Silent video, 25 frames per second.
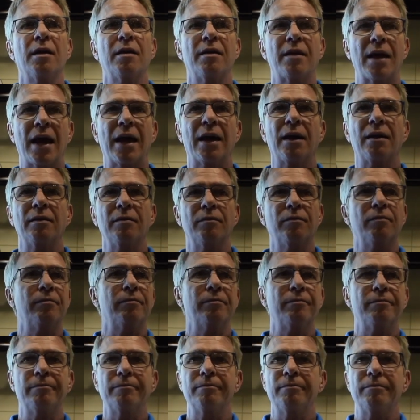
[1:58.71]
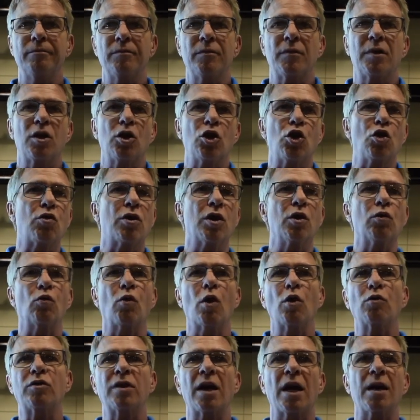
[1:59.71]
that you can
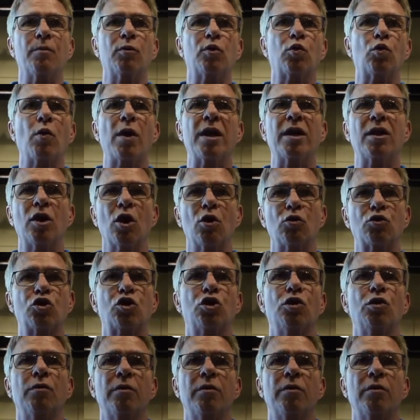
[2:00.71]
rotate between those 2